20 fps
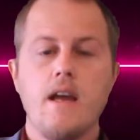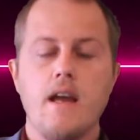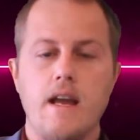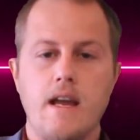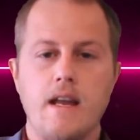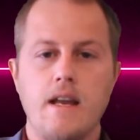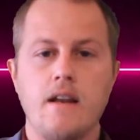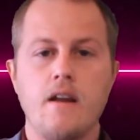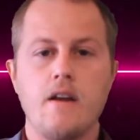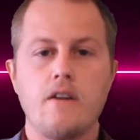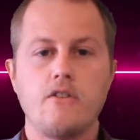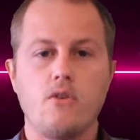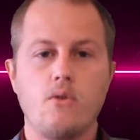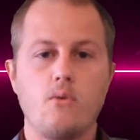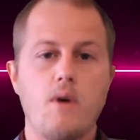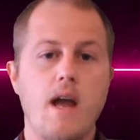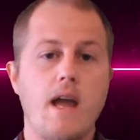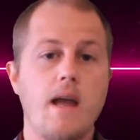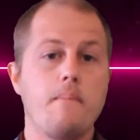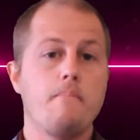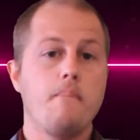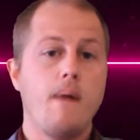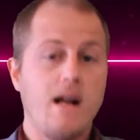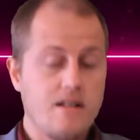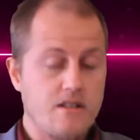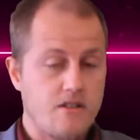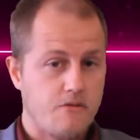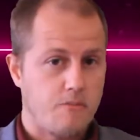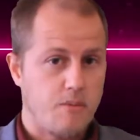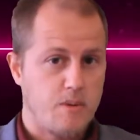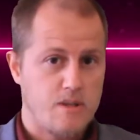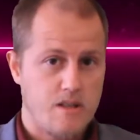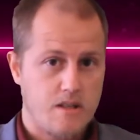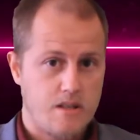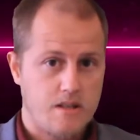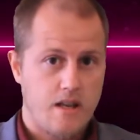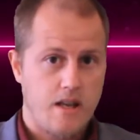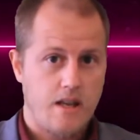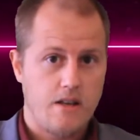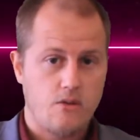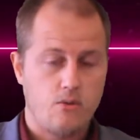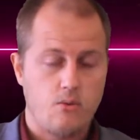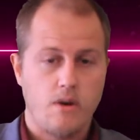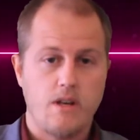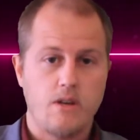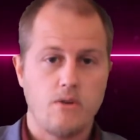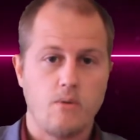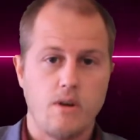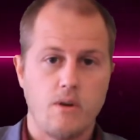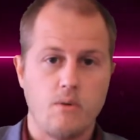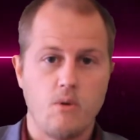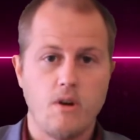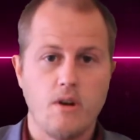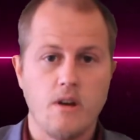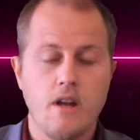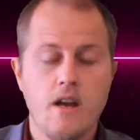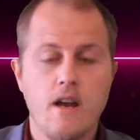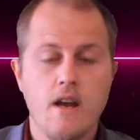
into a massive business in twenty twenty-one.